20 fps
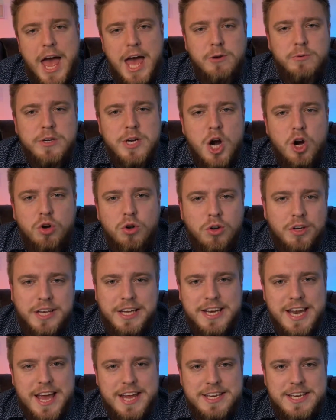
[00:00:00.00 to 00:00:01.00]
And when you're
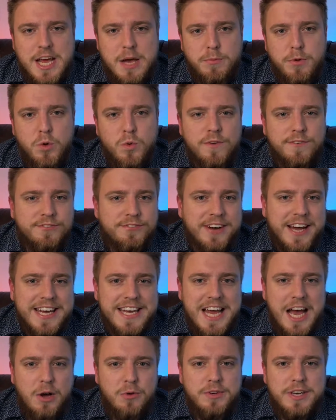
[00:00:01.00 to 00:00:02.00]
looking at them, you will
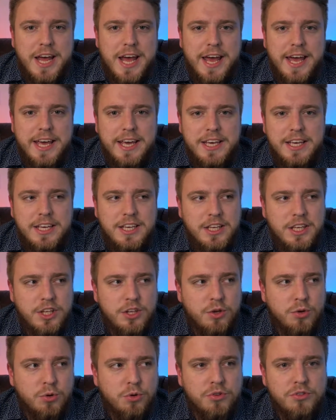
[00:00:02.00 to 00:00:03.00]
find out they
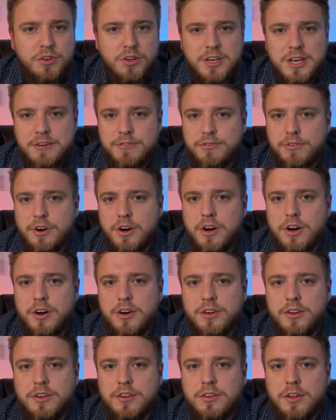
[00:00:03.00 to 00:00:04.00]
use a
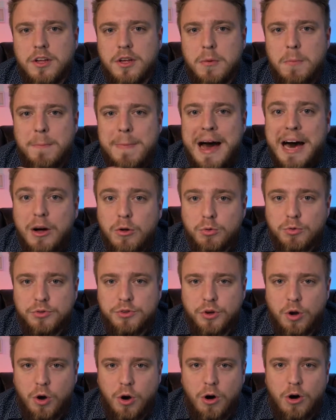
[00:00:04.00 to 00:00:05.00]
different
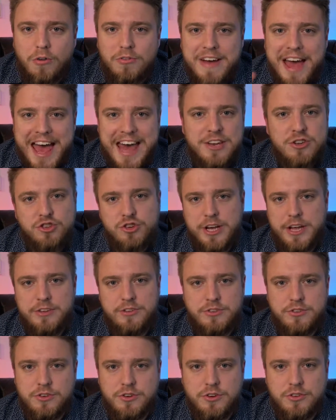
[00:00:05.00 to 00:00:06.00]
amount of hand
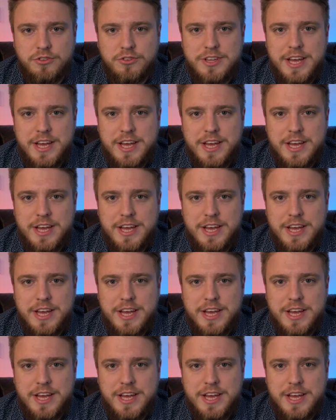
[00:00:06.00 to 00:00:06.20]
gestures,